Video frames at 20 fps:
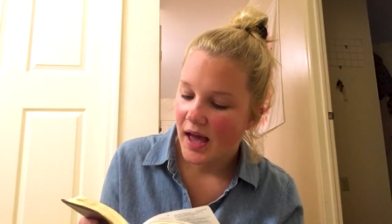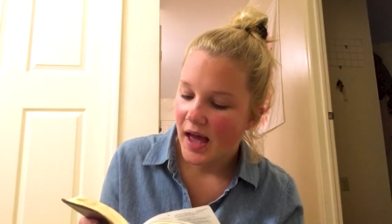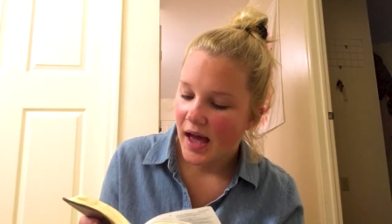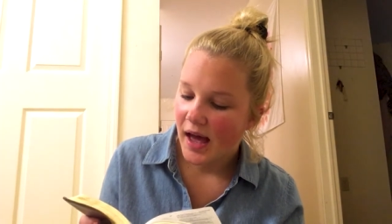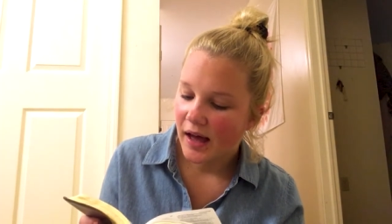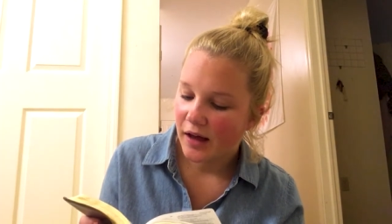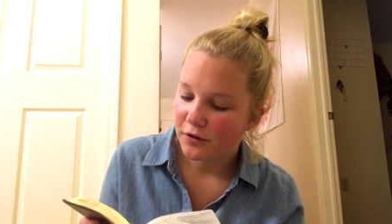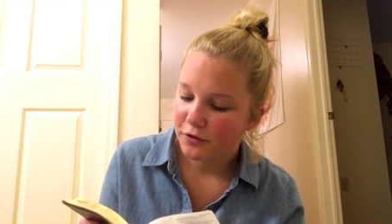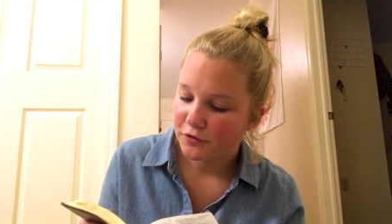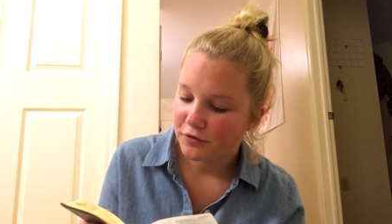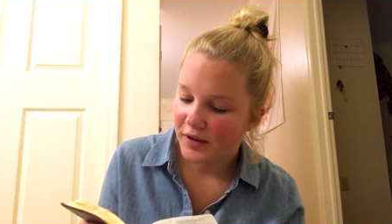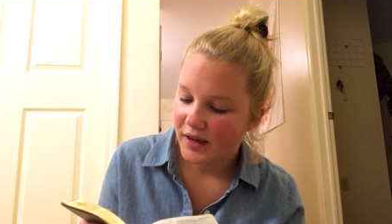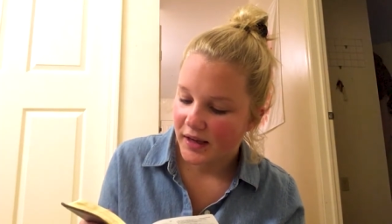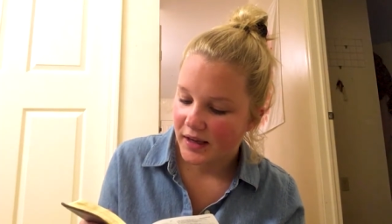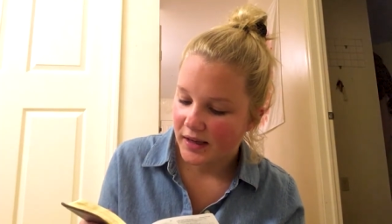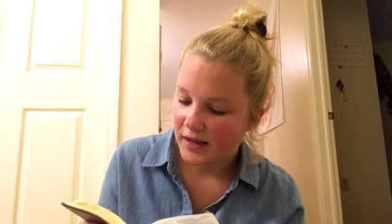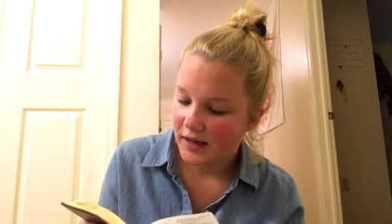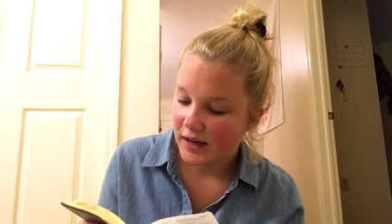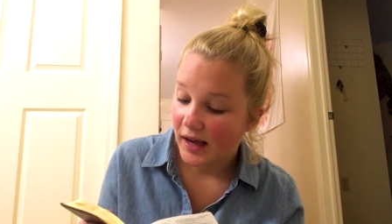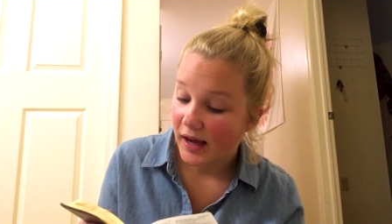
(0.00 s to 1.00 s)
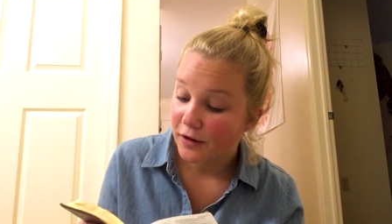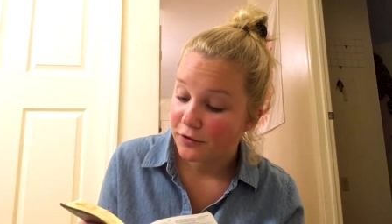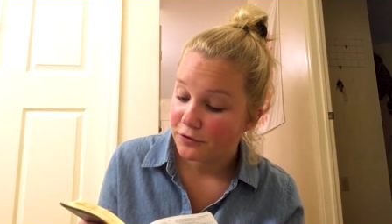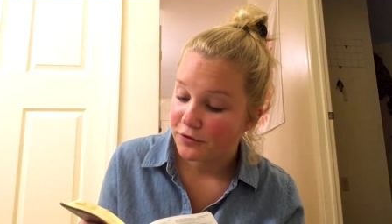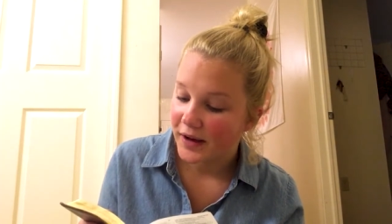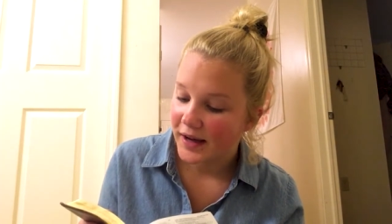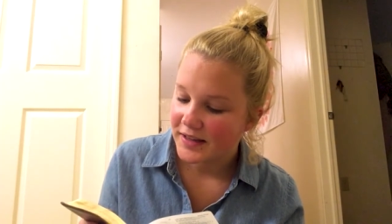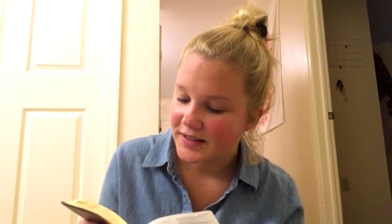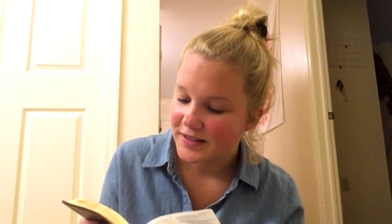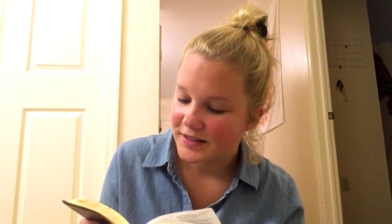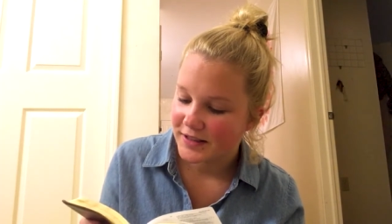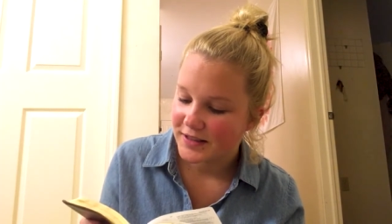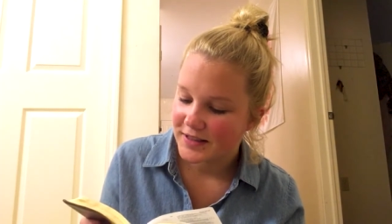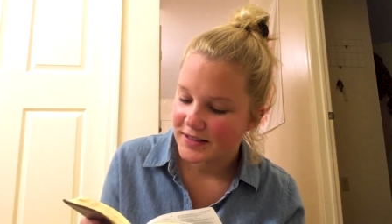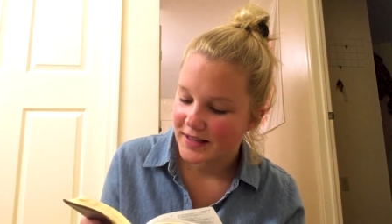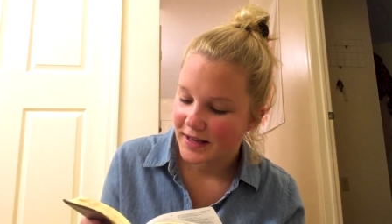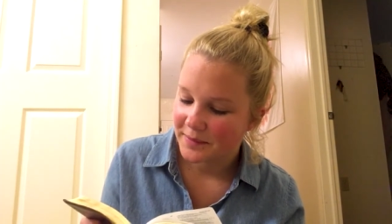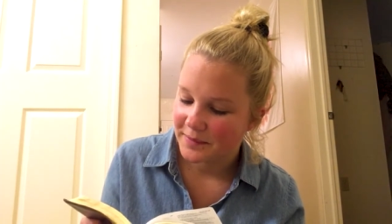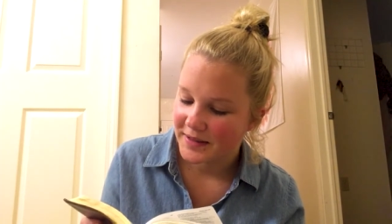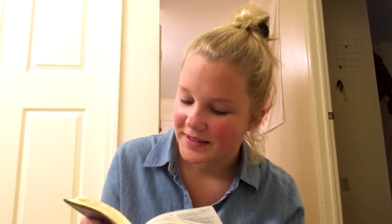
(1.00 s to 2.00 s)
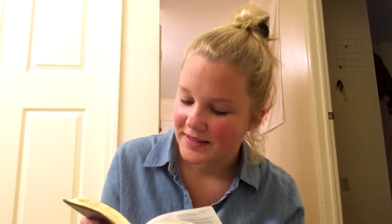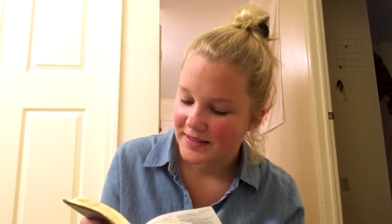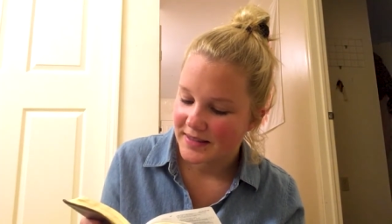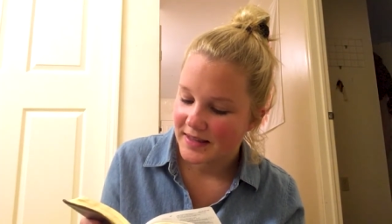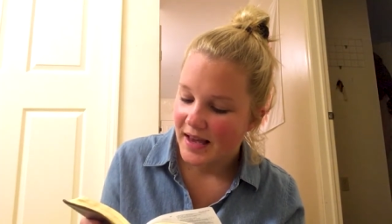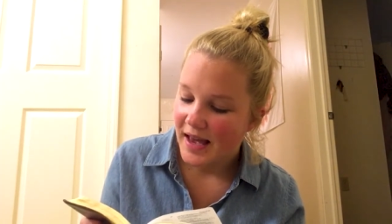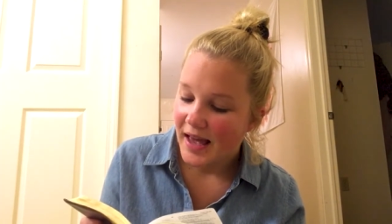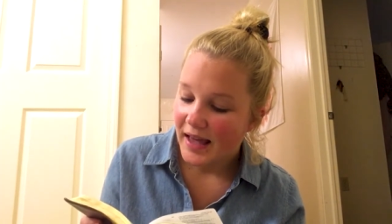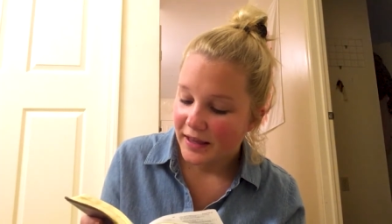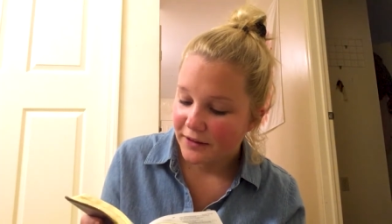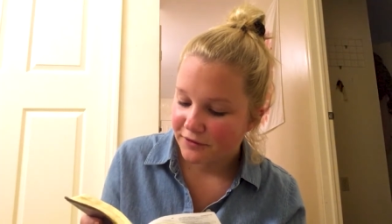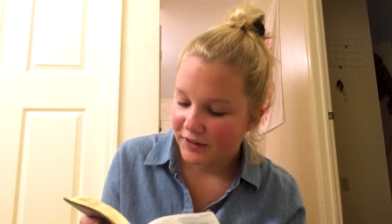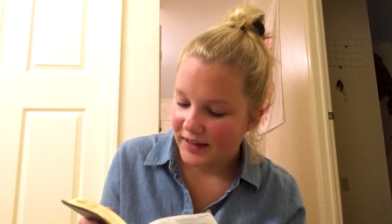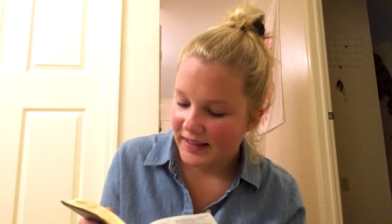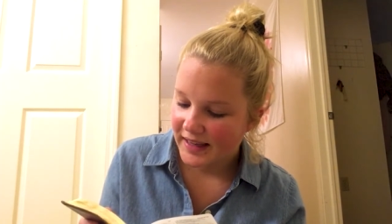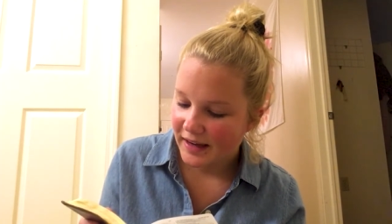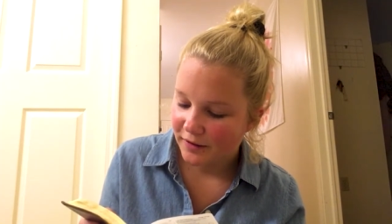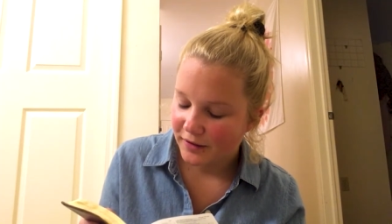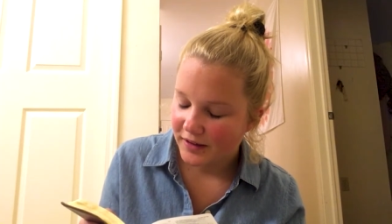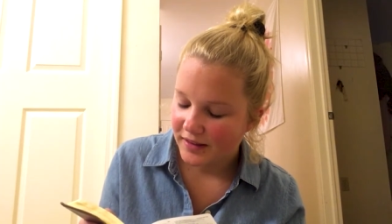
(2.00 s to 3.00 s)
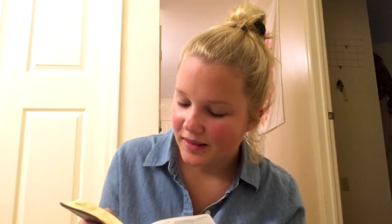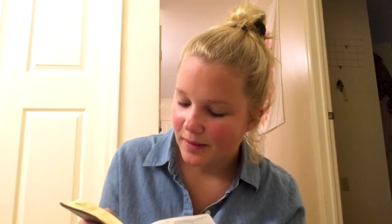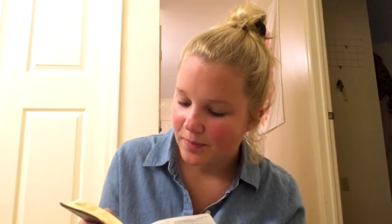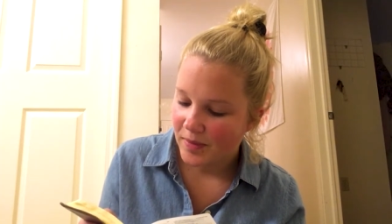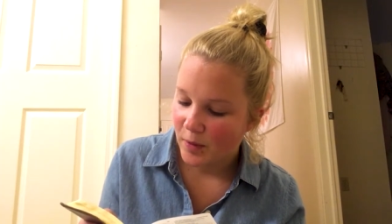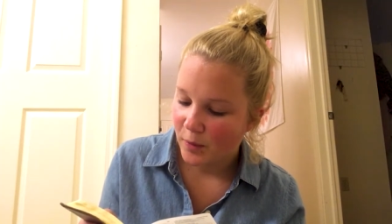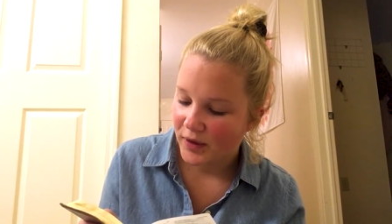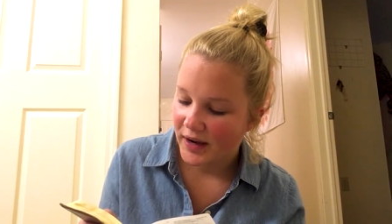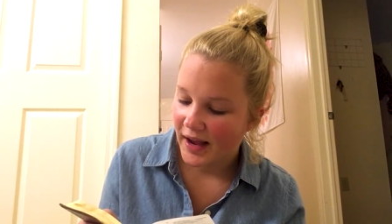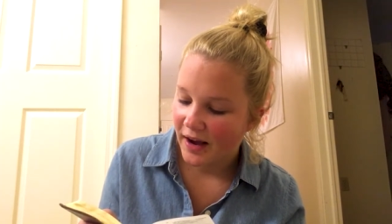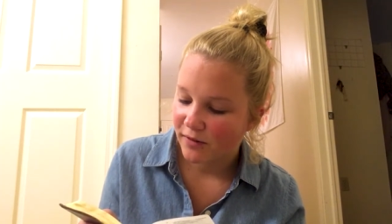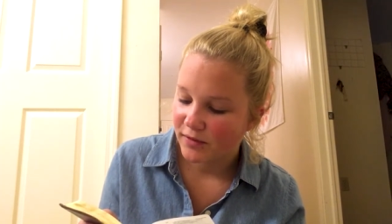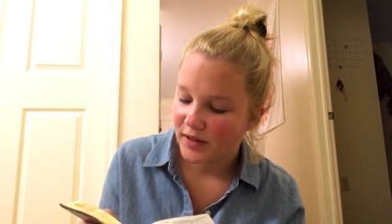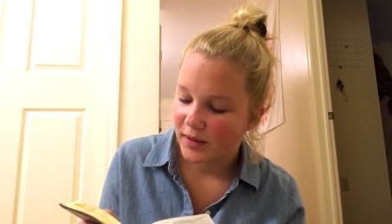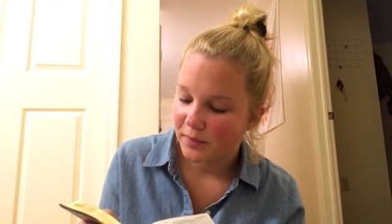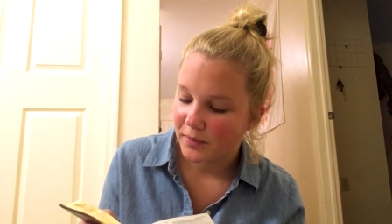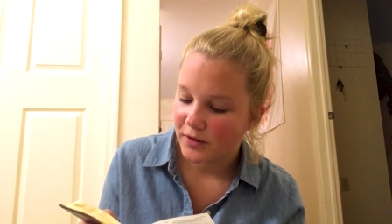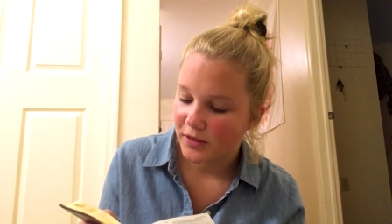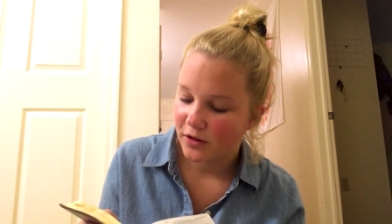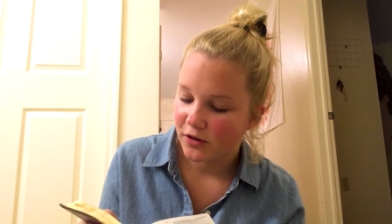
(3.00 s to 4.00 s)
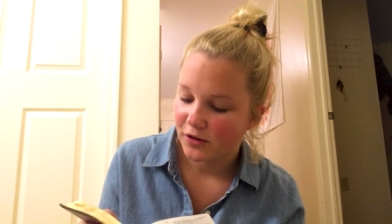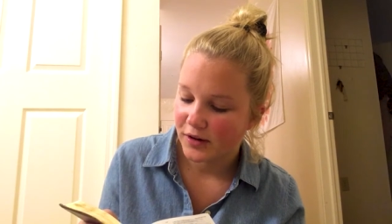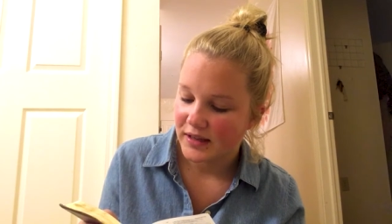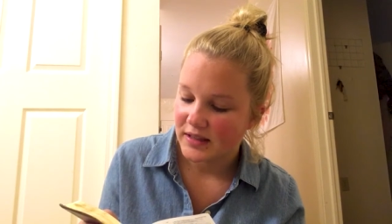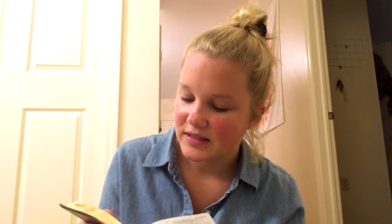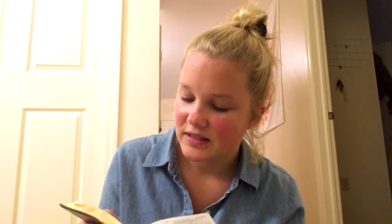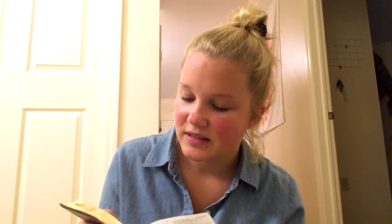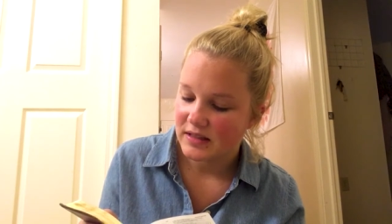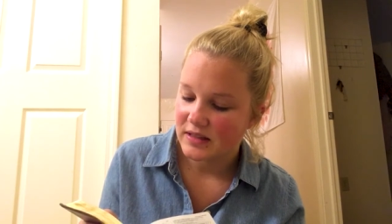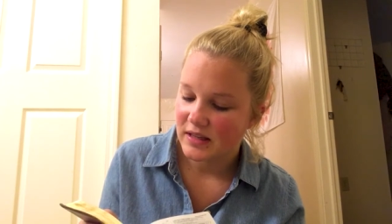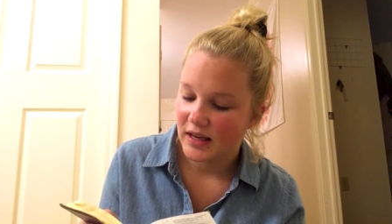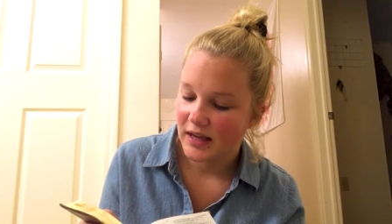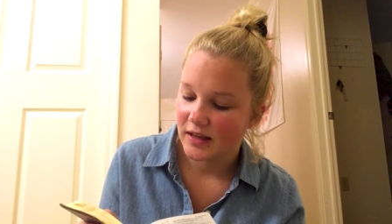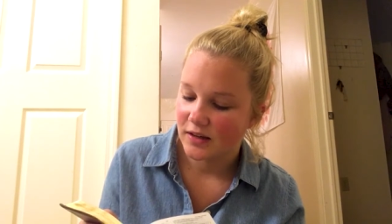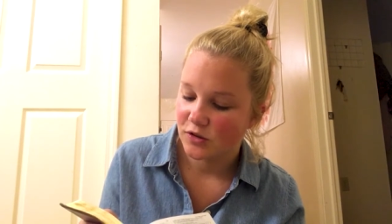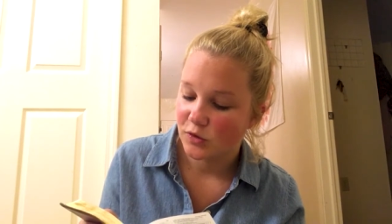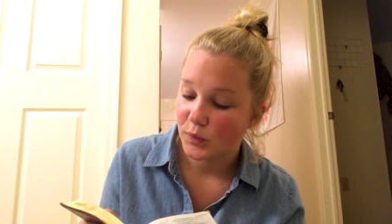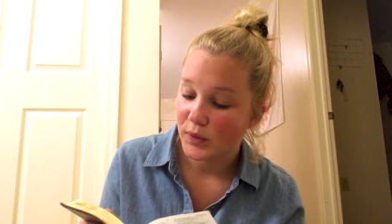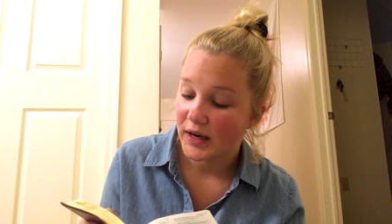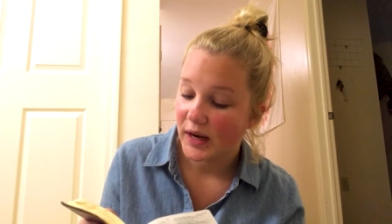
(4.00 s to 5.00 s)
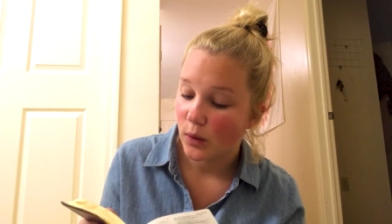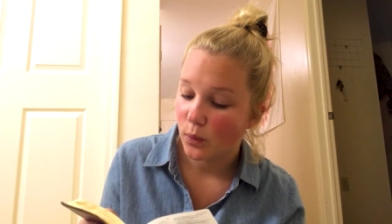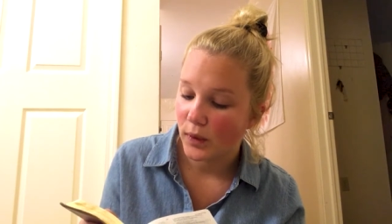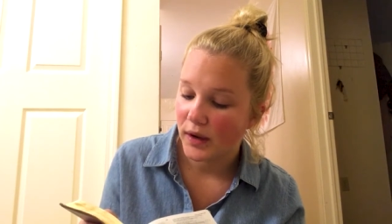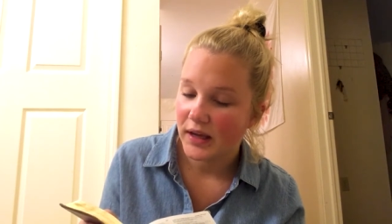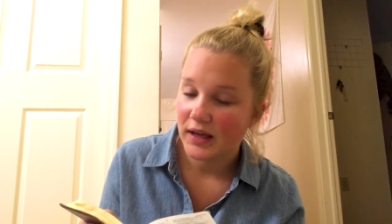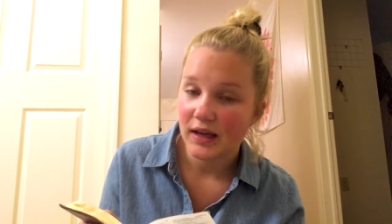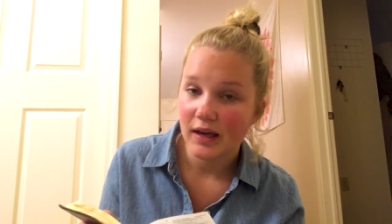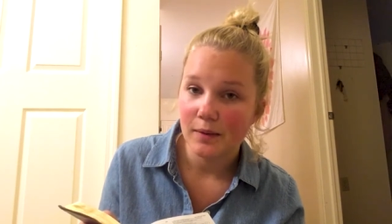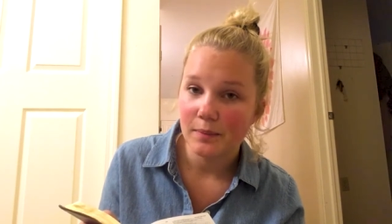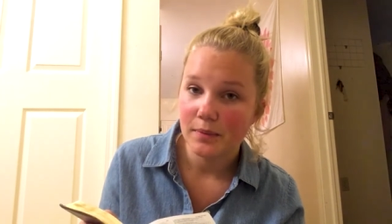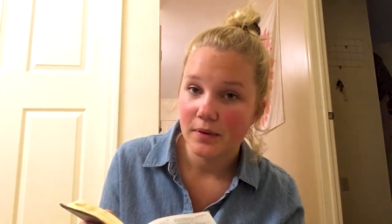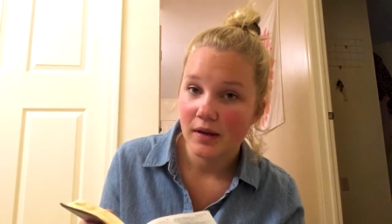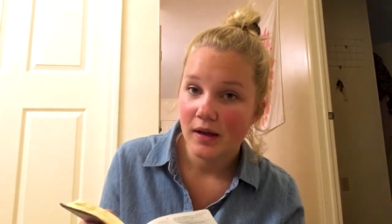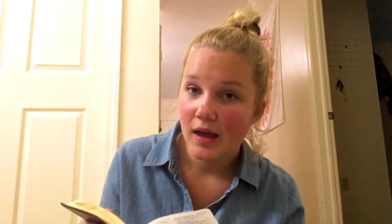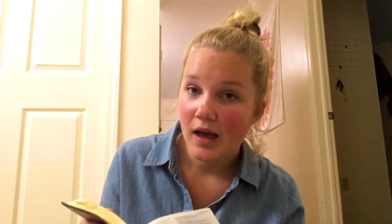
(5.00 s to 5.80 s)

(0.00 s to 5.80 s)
how vain how vast their sum is if i counted them they would outnumber the grains of sand when i wake up